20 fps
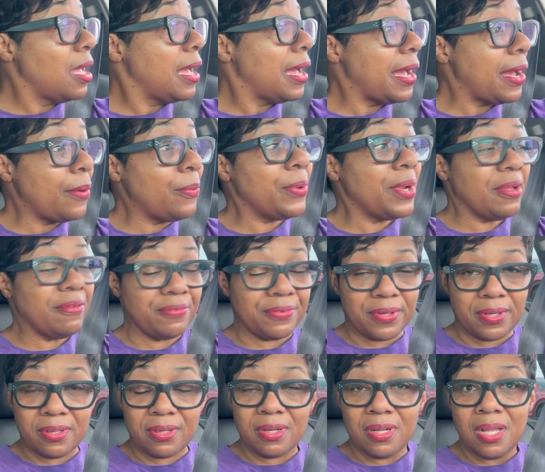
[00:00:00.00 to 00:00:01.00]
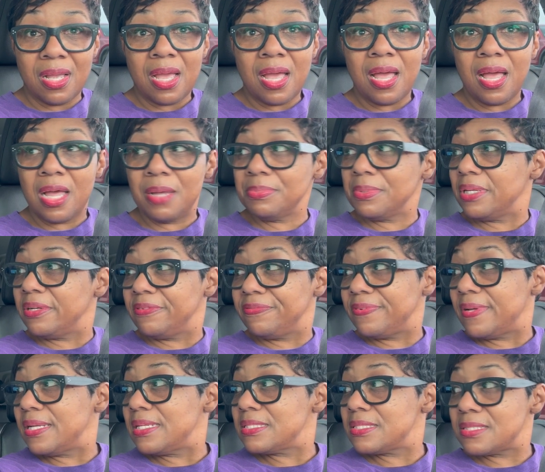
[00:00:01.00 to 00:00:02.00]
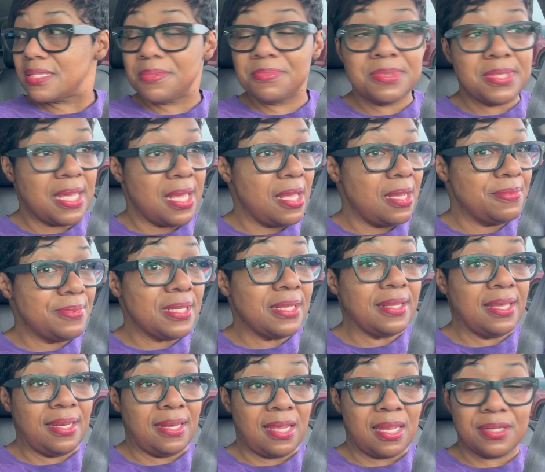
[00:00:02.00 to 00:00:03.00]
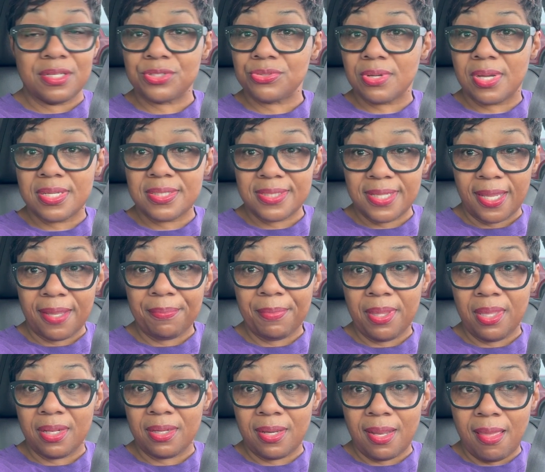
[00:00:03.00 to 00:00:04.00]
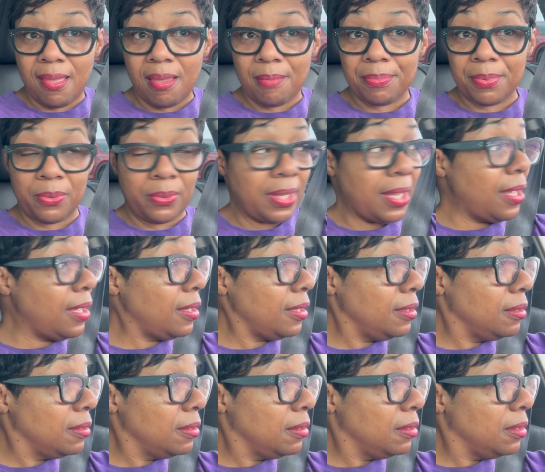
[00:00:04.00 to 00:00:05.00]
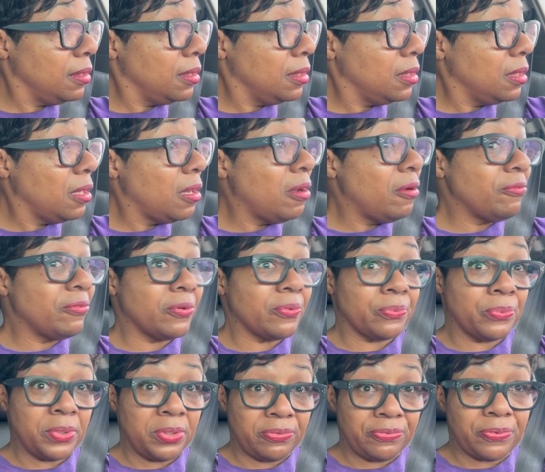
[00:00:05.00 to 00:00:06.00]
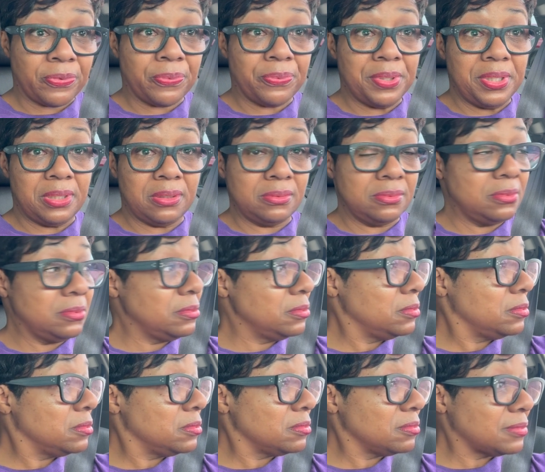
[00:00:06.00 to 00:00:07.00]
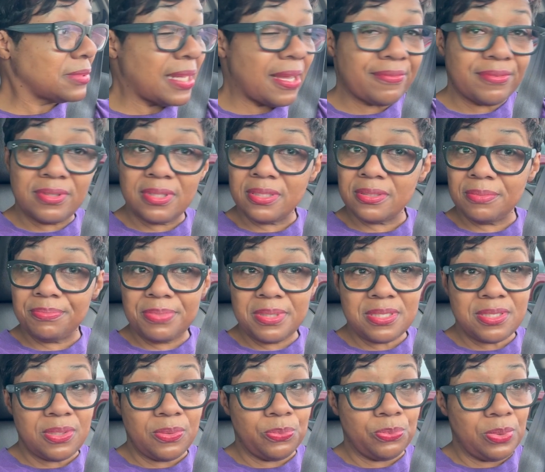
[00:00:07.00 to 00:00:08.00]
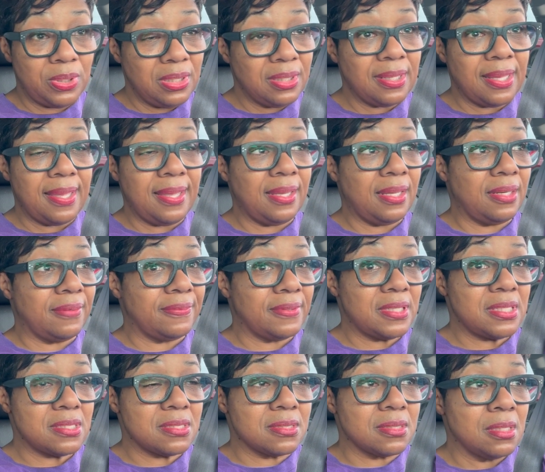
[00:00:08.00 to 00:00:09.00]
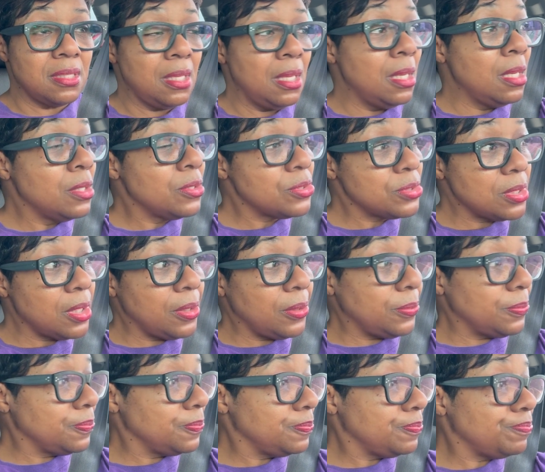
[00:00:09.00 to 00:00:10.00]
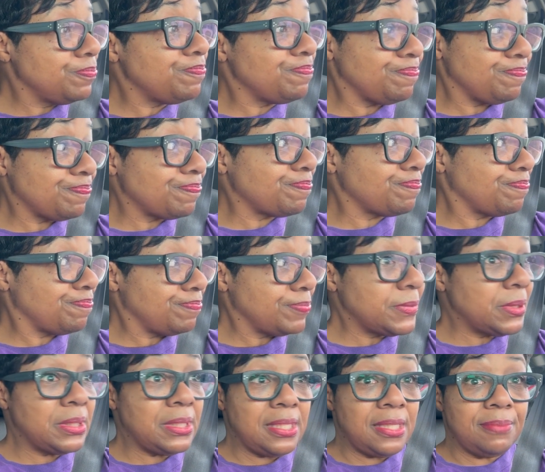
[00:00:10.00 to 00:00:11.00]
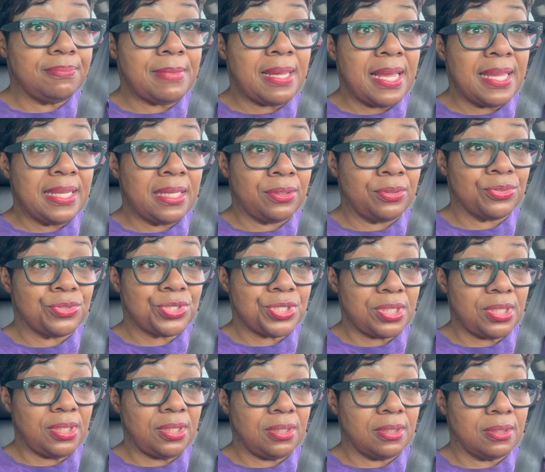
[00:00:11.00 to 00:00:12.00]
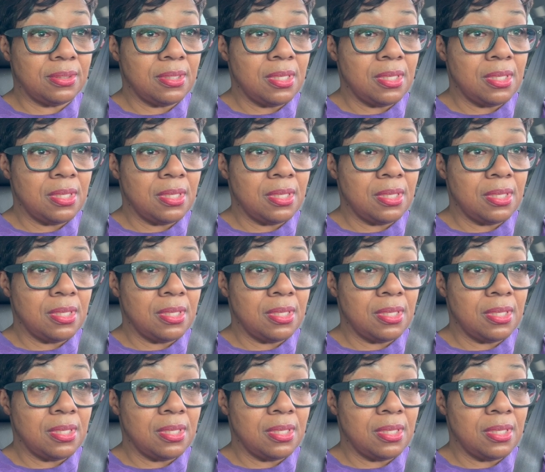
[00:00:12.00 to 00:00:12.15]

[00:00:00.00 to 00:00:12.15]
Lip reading: I'm going to find some time to lay down and try and take me a nap, okay? For real, for real. I have another busy week ahead of us, so I need my energy.